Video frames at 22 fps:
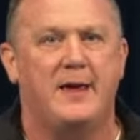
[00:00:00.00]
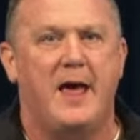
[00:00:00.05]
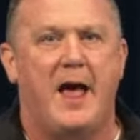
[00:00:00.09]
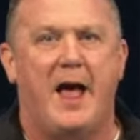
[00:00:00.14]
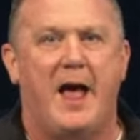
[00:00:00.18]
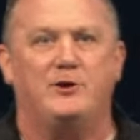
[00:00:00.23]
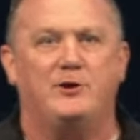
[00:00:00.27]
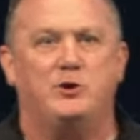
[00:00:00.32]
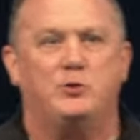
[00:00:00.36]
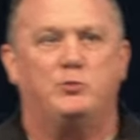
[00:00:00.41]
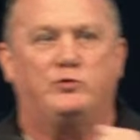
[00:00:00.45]

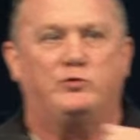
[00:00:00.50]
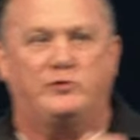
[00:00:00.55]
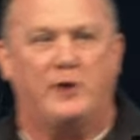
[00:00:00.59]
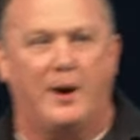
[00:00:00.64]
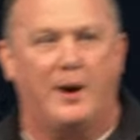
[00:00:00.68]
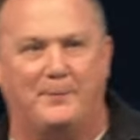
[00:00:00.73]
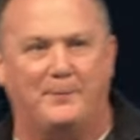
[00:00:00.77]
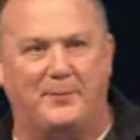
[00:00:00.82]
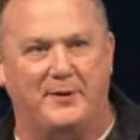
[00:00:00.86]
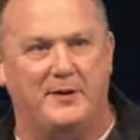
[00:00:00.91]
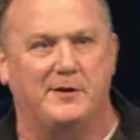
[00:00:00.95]
and you
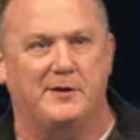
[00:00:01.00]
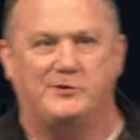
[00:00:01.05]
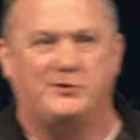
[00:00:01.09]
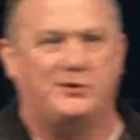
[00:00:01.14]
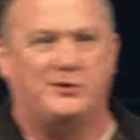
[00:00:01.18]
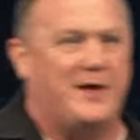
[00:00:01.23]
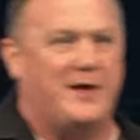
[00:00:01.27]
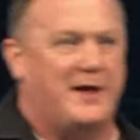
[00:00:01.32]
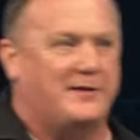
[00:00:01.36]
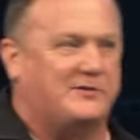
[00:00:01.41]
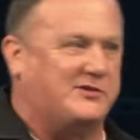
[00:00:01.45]
dump it
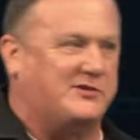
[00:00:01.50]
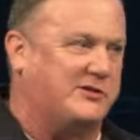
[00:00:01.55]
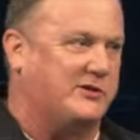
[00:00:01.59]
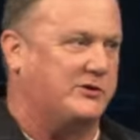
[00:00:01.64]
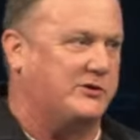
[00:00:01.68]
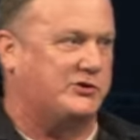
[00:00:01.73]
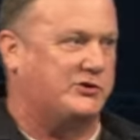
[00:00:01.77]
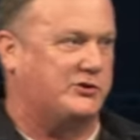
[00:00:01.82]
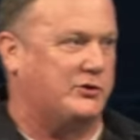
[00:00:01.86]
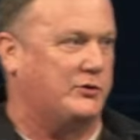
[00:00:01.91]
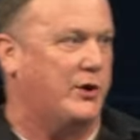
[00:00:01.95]
into that
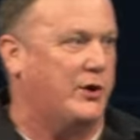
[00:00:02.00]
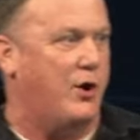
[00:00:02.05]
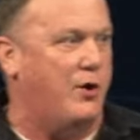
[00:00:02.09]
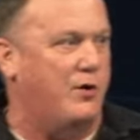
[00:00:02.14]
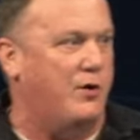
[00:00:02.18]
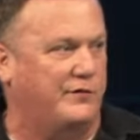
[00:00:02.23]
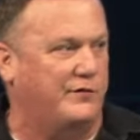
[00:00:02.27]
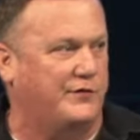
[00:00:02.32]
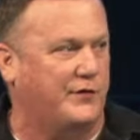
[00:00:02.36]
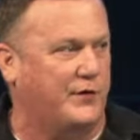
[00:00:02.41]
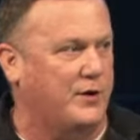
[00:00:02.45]
cistern
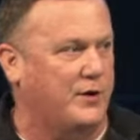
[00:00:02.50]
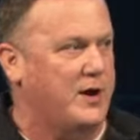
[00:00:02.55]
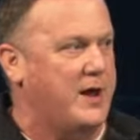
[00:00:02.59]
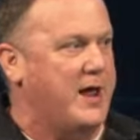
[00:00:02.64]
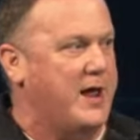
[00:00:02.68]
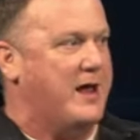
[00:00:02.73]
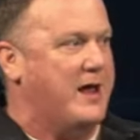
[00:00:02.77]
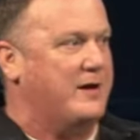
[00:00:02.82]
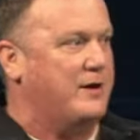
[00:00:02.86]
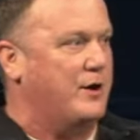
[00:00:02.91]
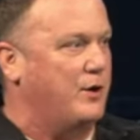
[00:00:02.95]
over
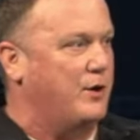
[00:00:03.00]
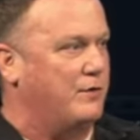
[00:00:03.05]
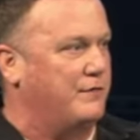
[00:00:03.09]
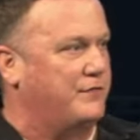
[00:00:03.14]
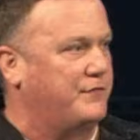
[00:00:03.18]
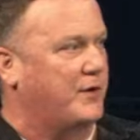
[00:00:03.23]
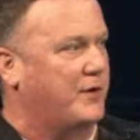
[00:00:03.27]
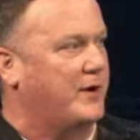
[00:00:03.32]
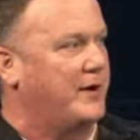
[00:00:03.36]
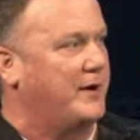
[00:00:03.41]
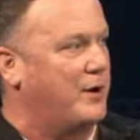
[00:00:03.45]
and
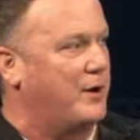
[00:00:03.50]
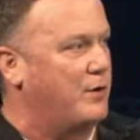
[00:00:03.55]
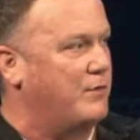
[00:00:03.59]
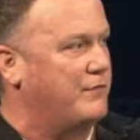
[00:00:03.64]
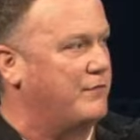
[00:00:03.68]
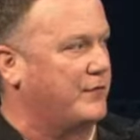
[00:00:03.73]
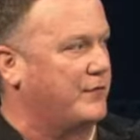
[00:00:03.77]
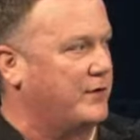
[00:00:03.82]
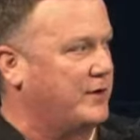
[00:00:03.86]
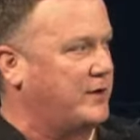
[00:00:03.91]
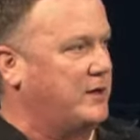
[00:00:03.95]
over and
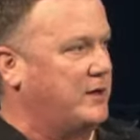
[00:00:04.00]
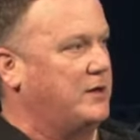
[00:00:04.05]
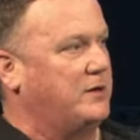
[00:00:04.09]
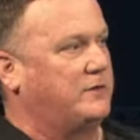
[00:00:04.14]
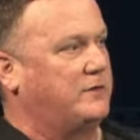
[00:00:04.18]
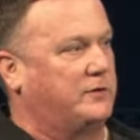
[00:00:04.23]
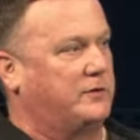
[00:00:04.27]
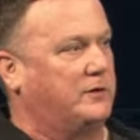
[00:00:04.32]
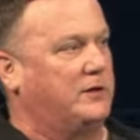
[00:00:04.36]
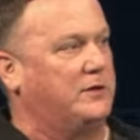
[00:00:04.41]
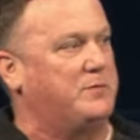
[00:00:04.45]
over again
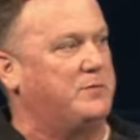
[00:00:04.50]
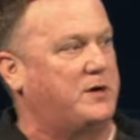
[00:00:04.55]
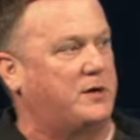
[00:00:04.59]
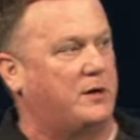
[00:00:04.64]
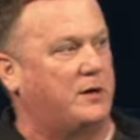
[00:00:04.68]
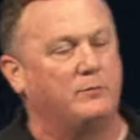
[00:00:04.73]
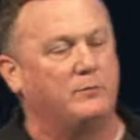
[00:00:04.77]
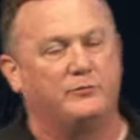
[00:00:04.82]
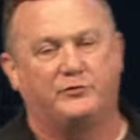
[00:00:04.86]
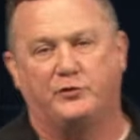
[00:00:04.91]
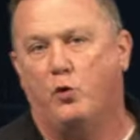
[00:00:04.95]
until it
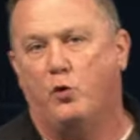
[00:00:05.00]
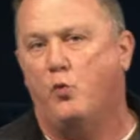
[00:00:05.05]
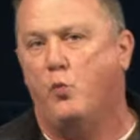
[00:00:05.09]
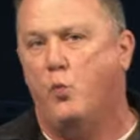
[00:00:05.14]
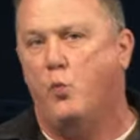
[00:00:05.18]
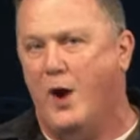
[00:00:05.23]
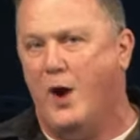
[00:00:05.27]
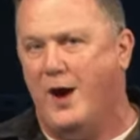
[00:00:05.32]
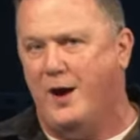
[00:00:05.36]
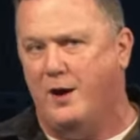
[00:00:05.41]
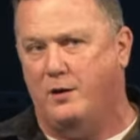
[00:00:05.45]
becomes a
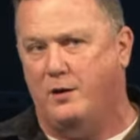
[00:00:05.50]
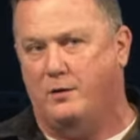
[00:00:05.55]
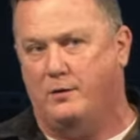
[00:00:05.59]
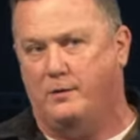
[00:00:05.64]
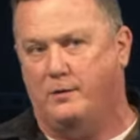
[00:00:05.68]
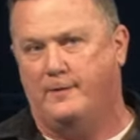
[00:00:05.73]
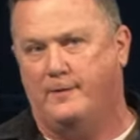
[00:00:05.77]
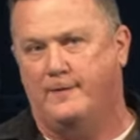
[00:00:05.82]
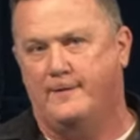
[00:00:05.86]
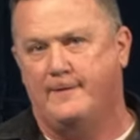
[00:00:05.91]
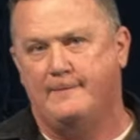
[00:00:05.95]

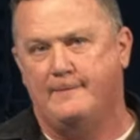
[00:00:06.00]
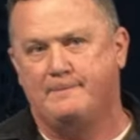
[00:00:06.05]
well